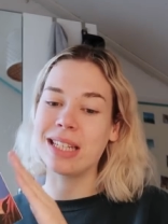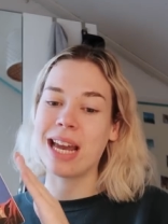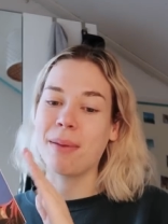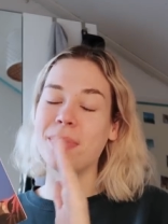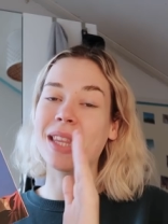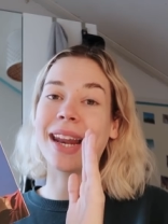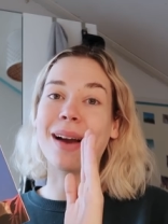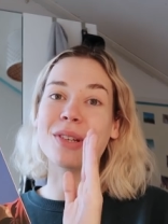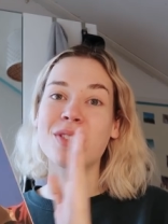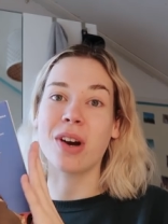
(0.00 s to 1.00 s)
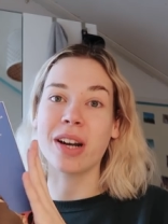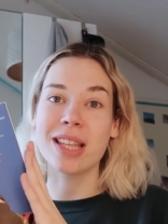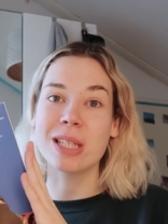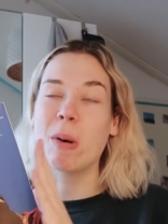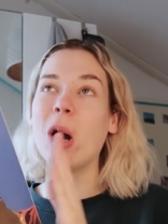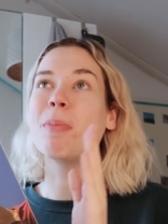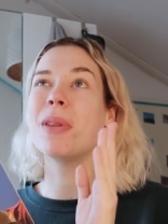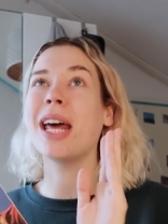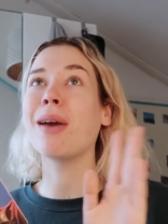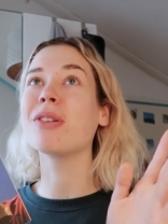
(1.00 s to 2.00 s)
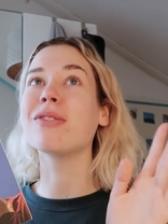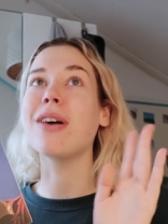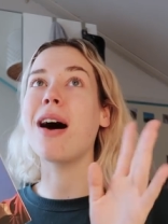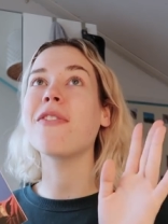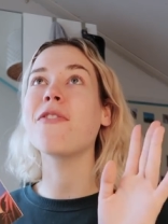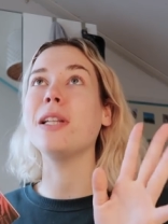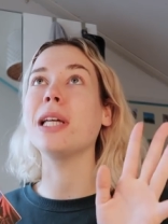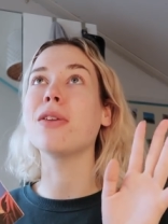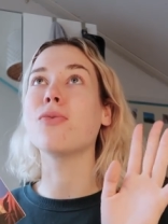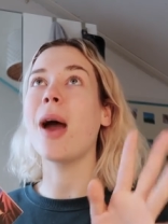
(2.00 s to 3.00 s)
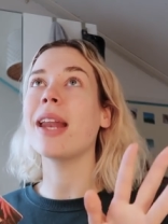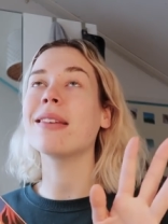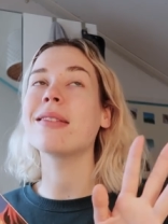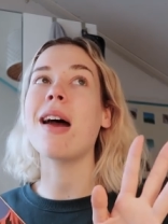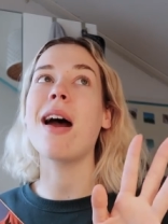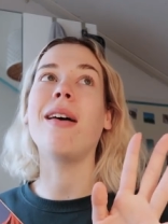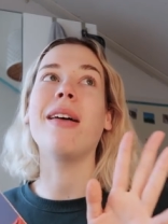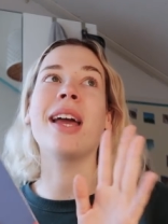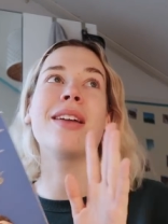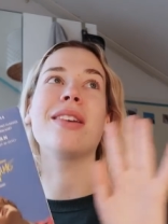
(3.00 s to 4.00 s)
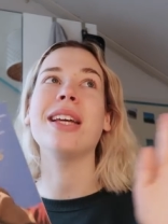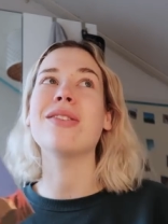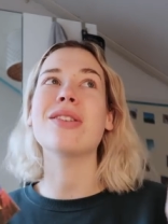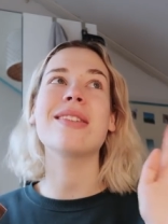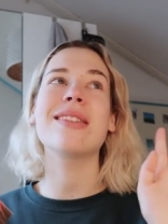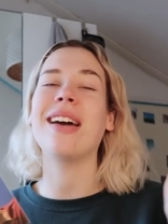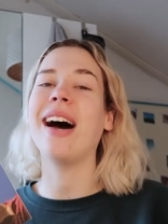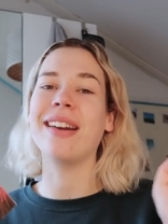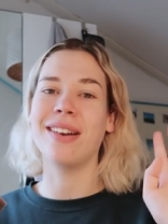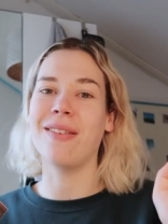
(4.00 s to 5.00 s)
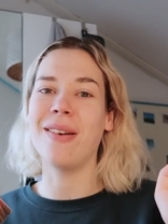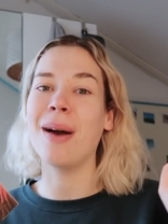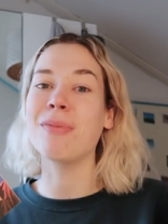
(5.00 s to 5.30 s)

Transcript: a DM that I was starting this book but that I was not feeling the writing style and it just, I don't know,